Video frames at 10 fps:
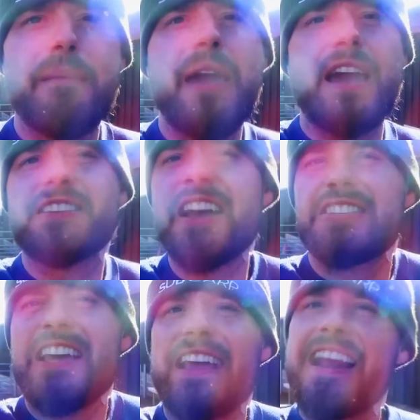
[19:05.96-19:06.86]
a mix. That
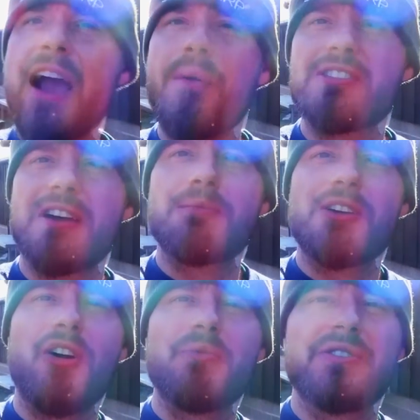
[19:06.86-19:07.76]
could take an hour
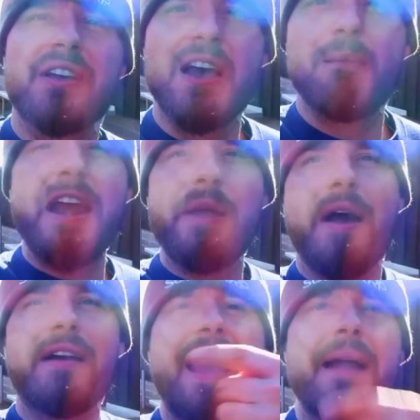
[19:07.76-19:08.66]
sometimes. But anyway,
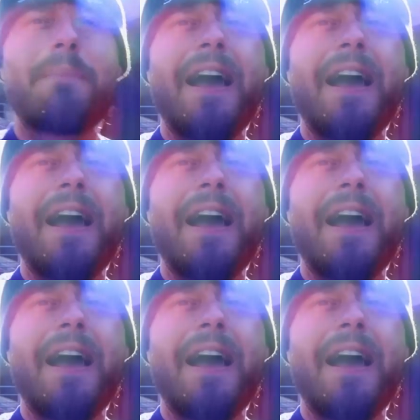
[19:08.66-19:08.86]
I'm gonna head